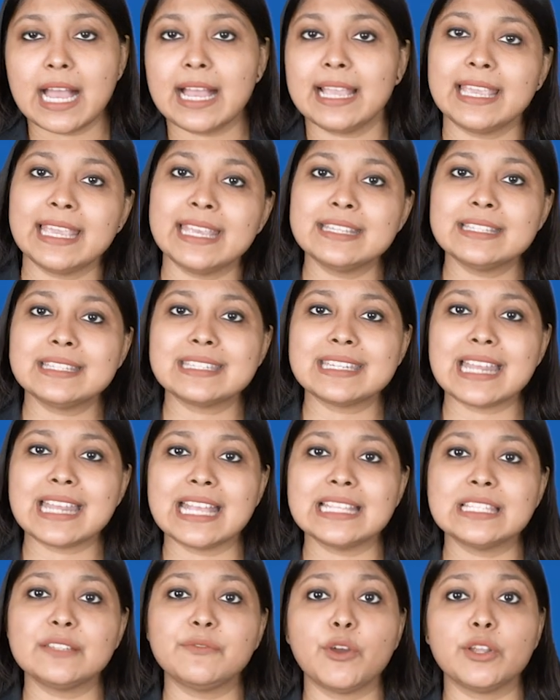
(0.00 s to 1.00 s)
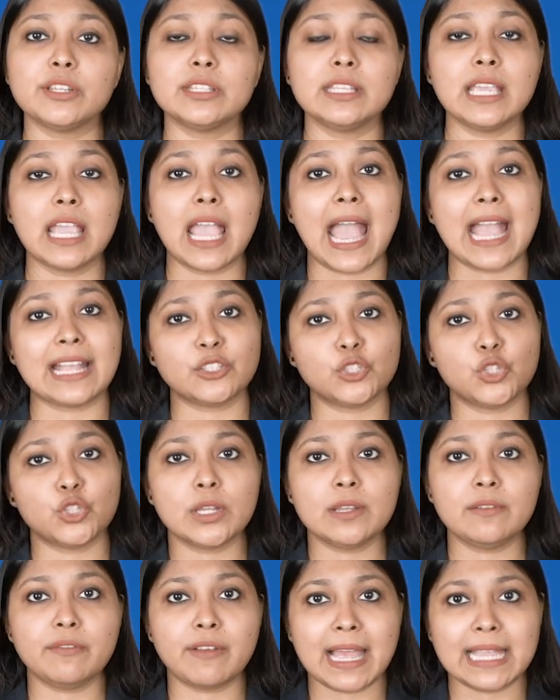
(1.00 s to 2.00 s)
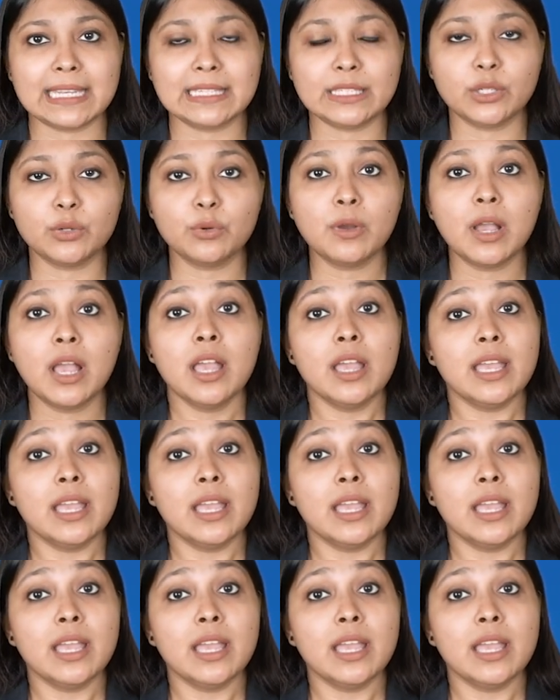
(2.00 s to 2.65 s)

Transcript: again stands for the actual value